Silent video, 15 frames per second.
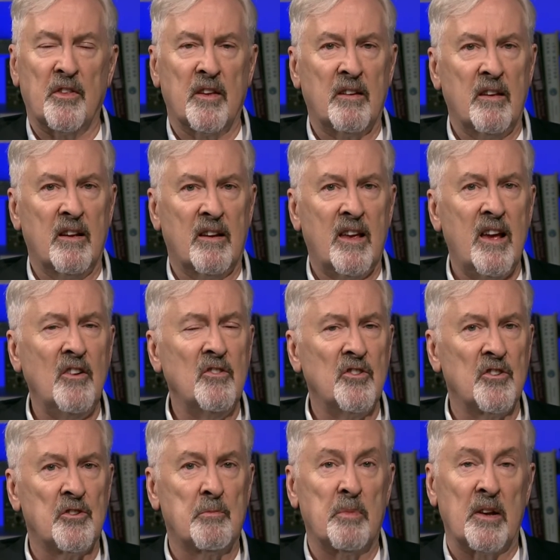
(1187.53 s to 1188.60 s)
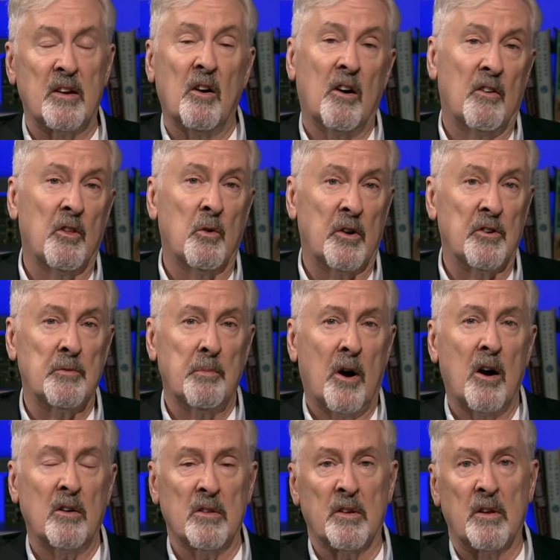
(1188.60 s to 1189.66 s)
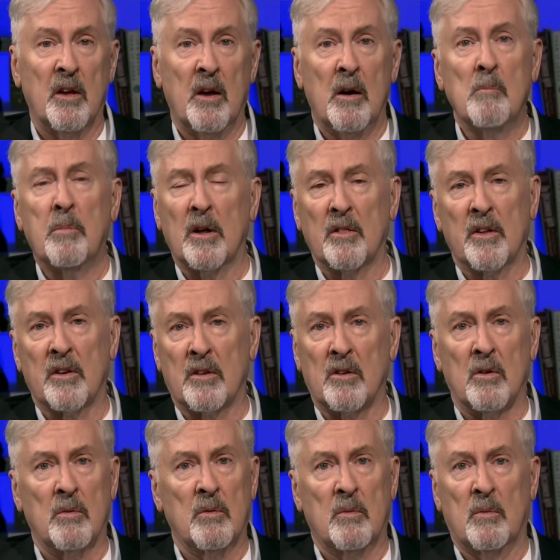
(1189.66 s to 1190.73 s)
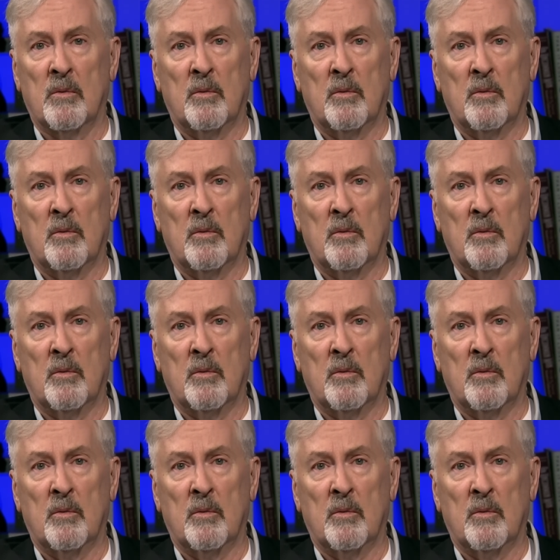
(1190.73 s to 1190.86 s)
It, it can't just be, although it is partly political.